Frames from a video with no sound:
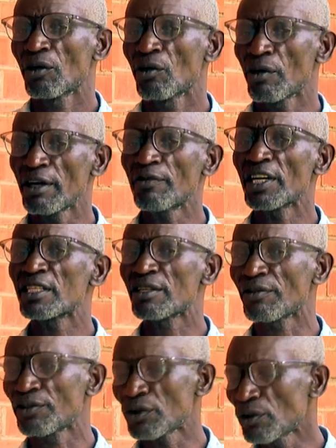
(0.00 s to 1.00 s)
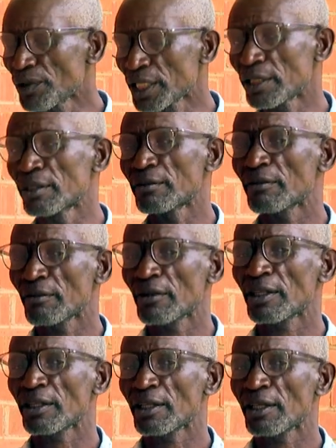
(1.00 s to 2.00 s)
whoever is viewing,
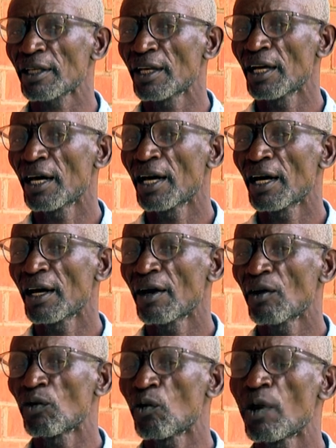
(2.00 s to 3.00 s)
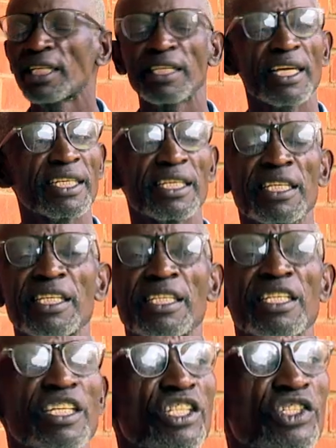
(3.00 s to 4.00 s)
what I need is